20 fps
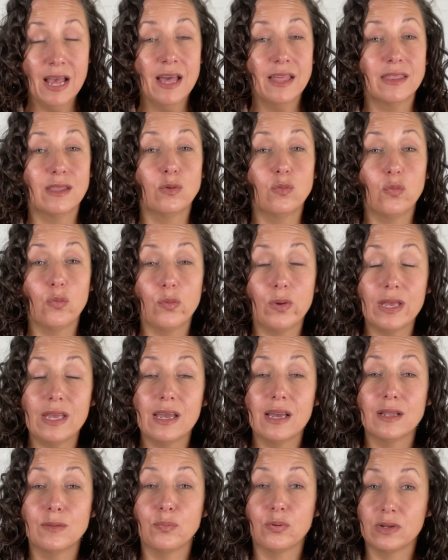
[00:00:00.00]
than we
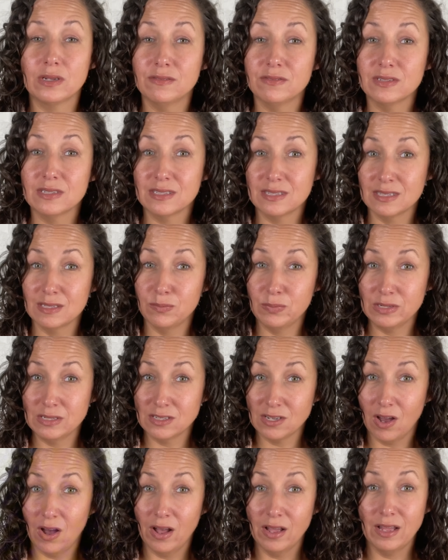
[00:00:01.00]
had previously been
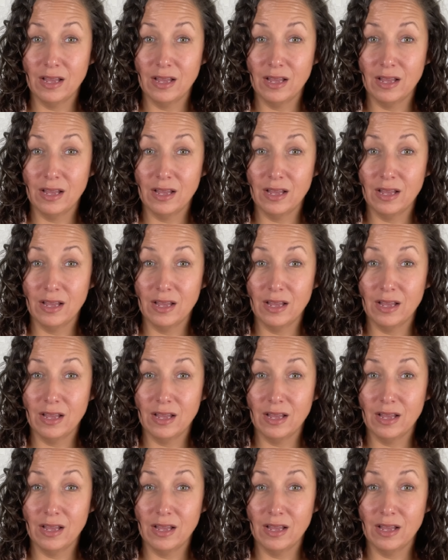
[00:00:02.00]
taught